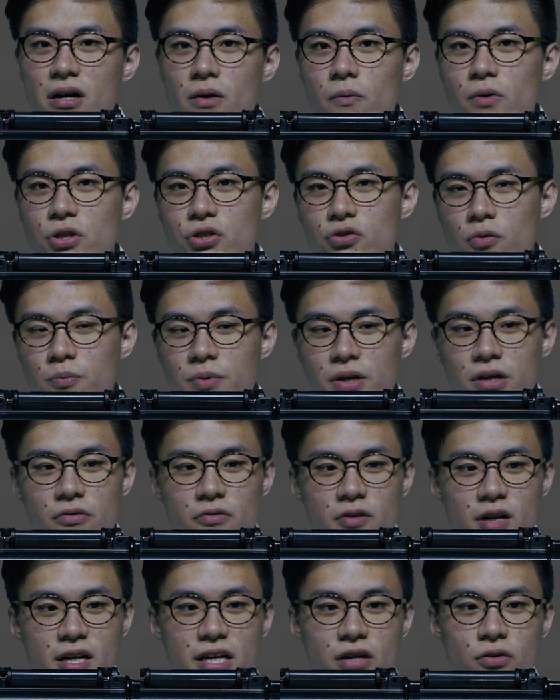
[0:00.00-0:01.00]
which will be
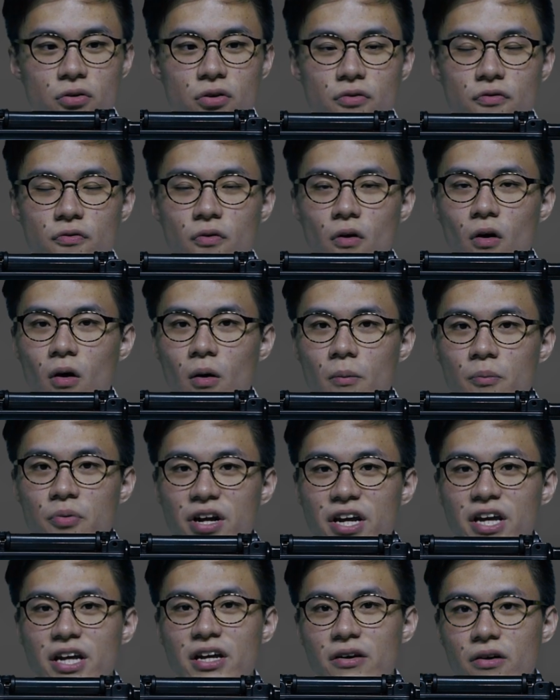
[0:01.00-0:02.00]
really good for
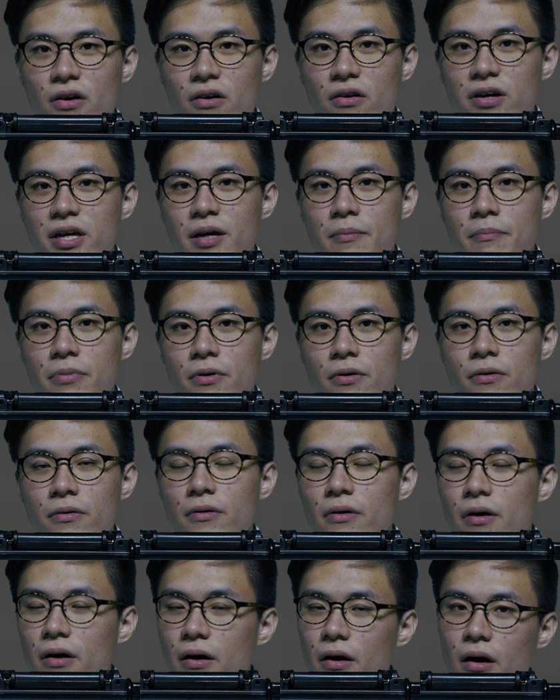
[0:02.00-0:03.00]
bringing your gimbal
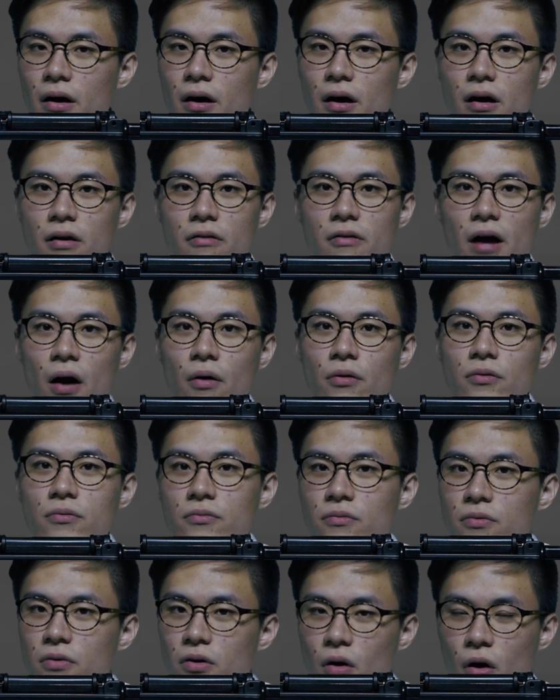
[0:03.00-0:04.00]

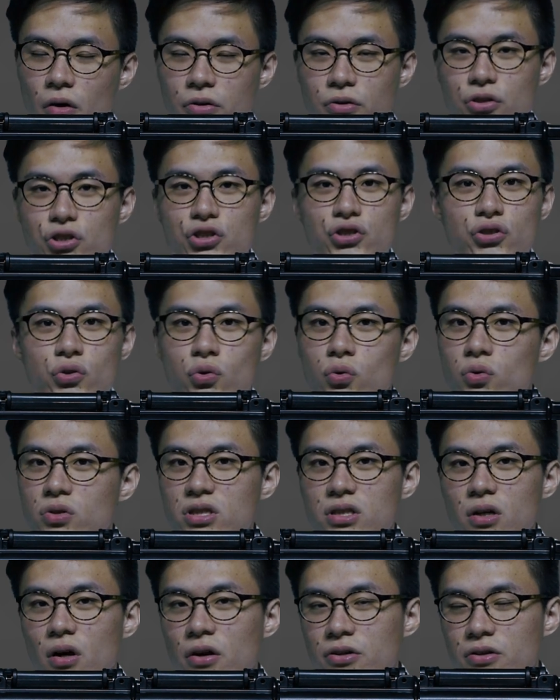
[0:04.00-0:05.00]
around on your
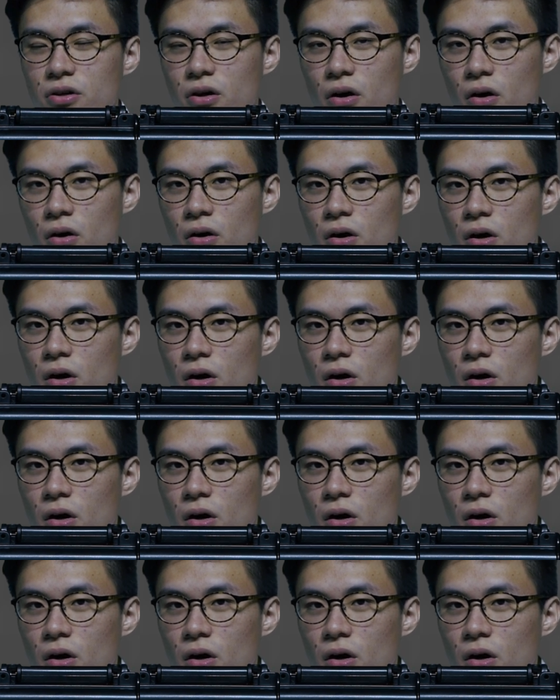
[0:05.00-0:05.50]
shoots, on your,